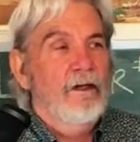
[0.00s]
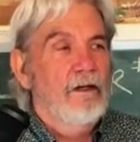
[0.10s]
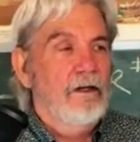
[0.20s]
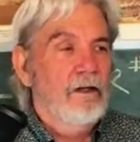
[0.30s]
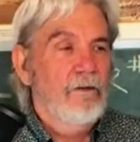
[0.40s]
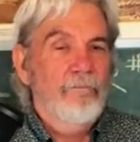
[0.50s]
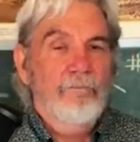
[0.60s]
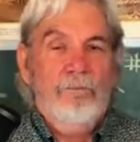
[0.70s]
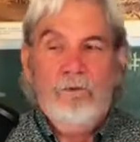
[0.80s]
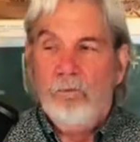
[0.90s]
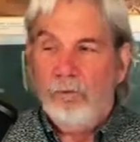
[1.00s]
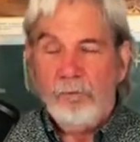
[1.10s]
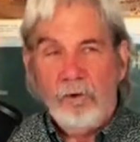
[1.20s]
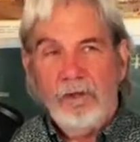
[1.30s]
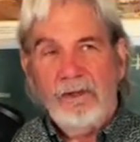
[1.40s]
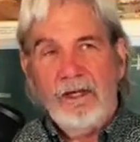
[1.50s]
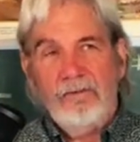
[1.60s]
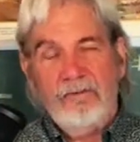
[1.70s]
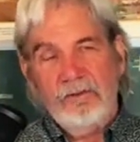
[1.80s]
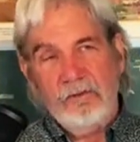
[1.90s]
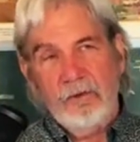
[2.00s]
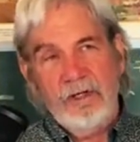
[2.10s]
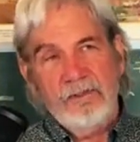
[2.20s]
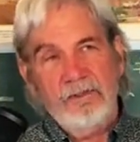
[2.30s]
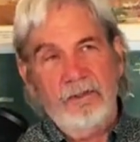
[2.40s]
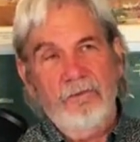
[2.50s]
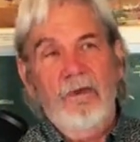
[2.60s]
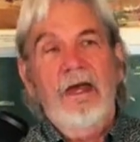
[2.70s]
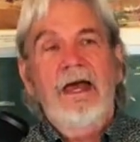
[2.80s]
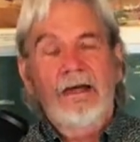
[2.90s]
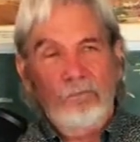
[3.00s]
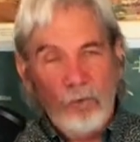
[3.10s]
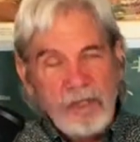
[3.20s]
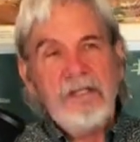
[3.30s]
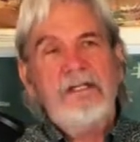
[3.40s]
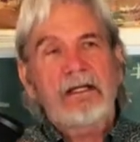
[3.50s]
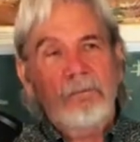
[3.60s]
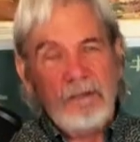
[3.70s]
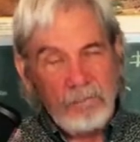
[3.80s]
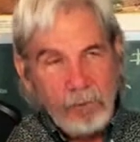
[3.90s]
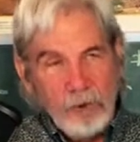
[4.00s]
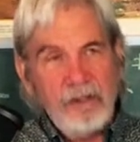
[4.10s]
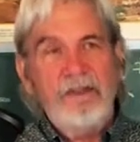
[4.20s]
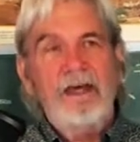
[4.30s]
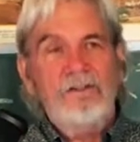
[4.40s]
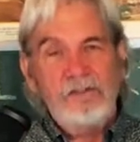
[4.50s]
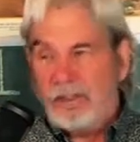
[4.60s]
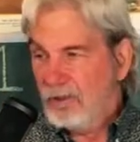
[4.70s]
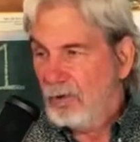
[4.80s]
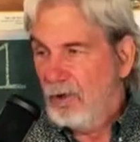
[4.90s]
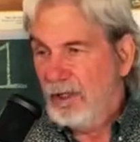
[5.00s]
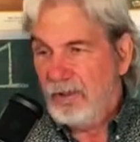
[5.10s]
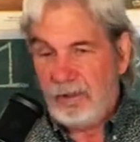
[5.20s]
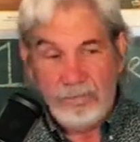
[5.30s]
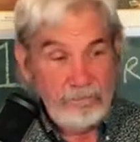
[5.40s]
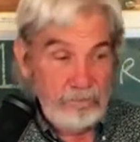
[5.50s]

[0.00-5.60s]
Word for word: Um, was put in that situation. And we can be put in that situation